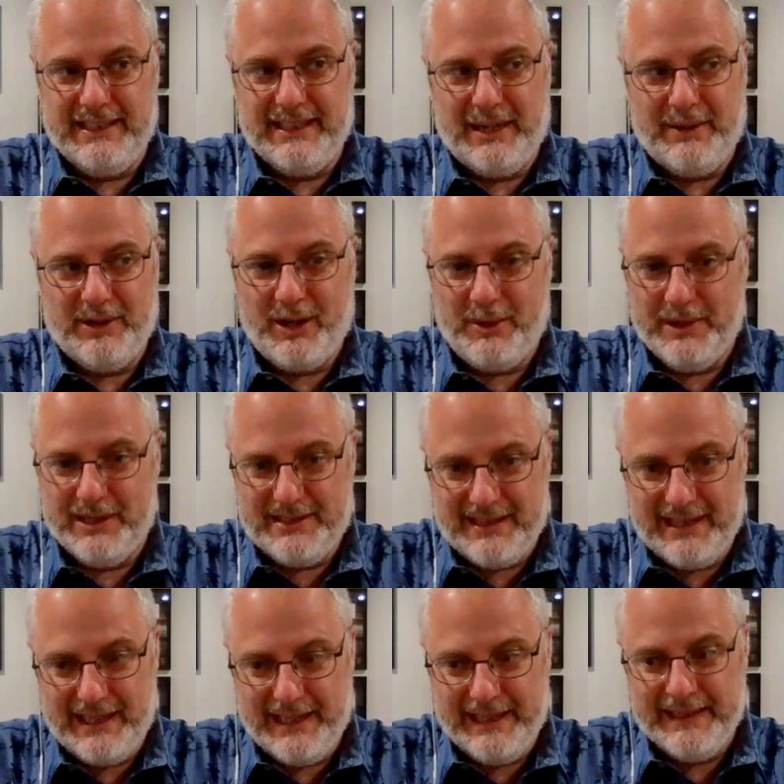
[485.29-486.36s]
I would always
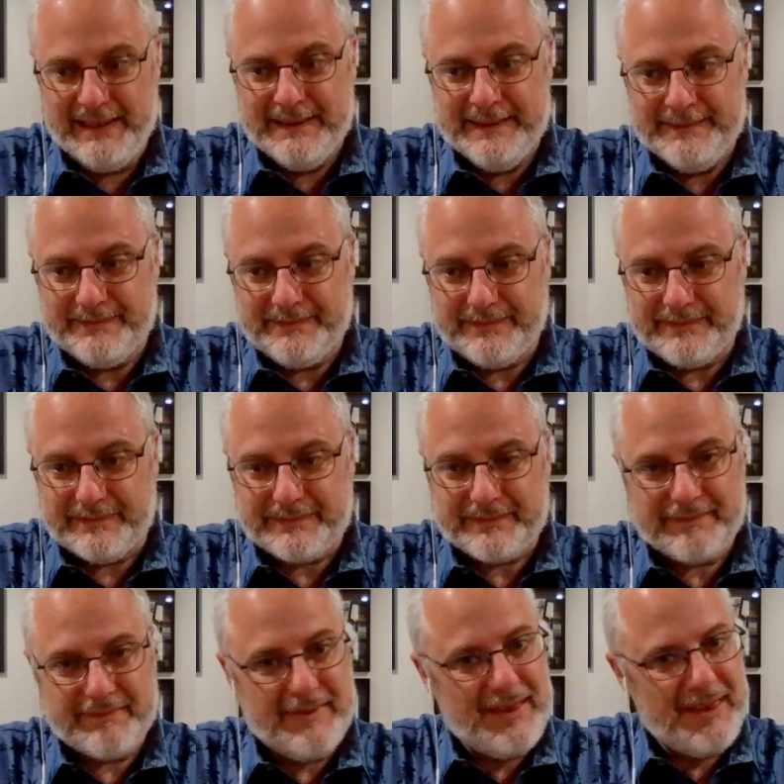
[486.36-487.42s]
say,
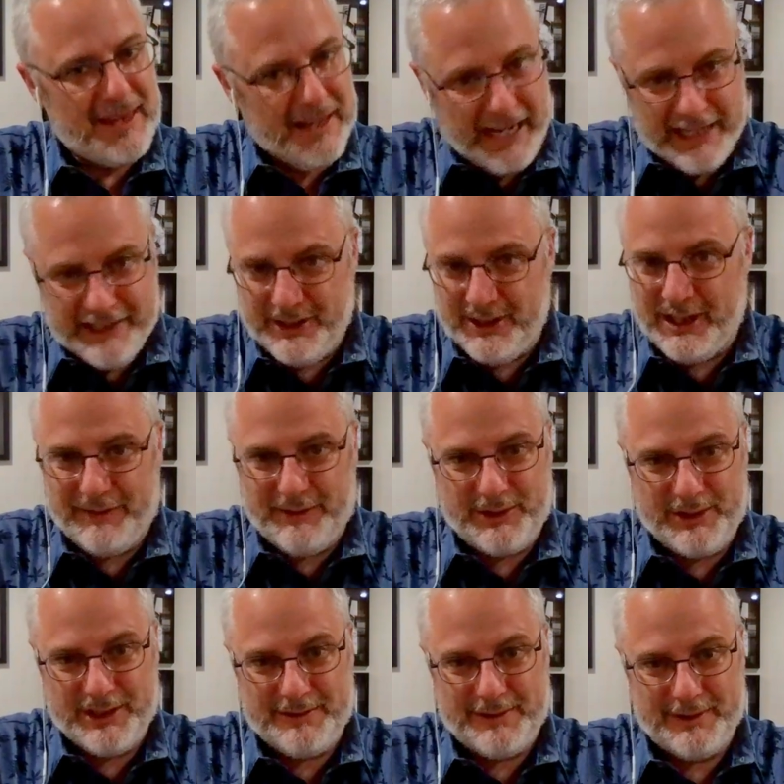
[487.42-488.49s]
I do love the
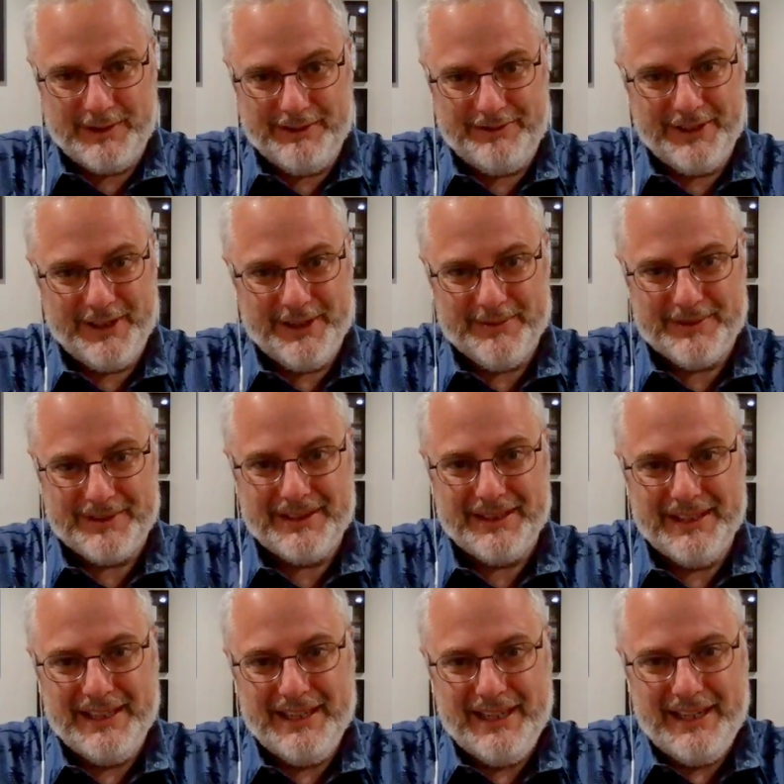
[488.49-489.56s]
Christopher Reeve films.
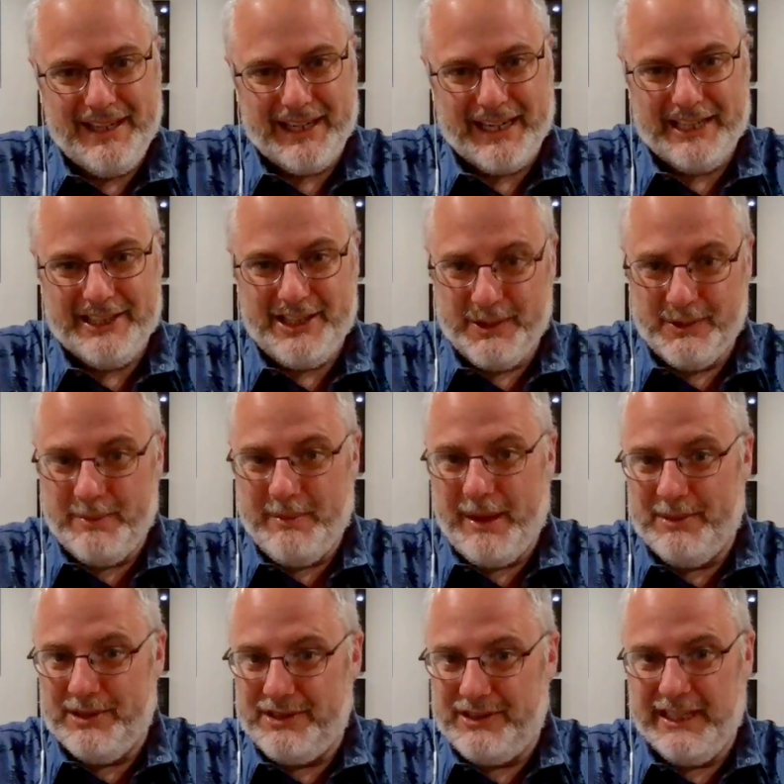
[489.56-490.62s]
Like, I do
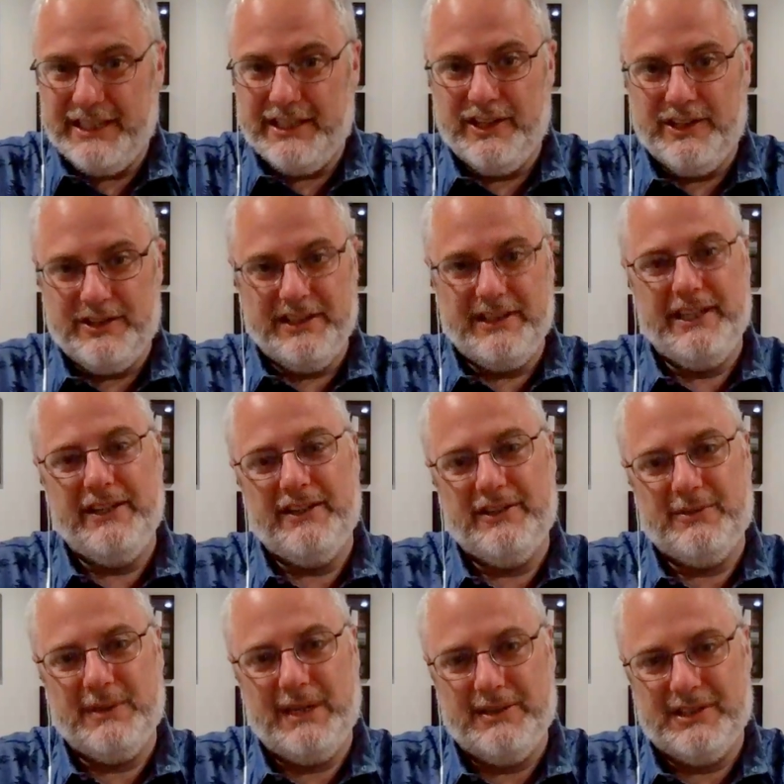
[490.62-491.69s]
remember seeing those in
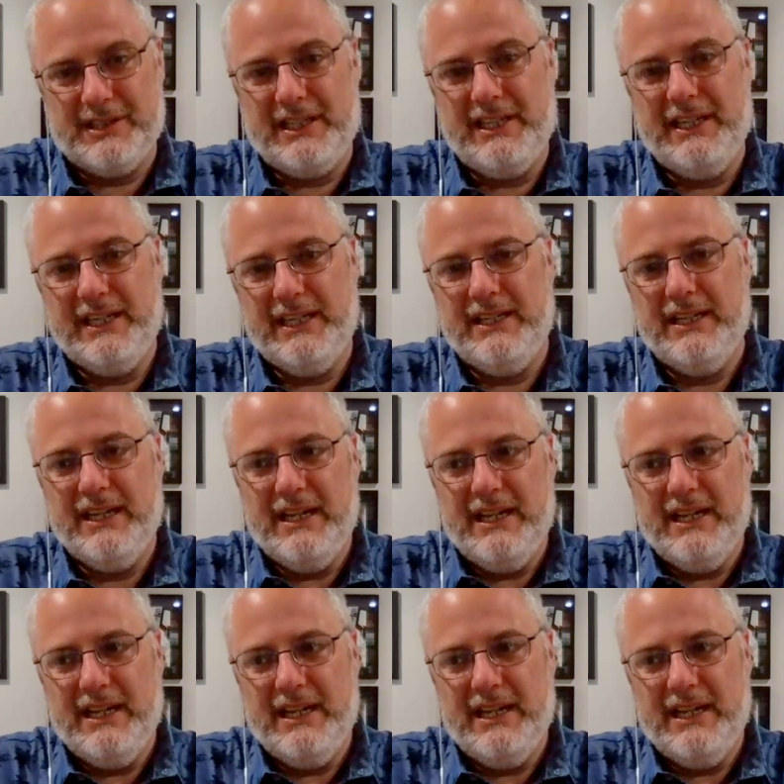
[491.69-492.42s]
theaters when I was a kid.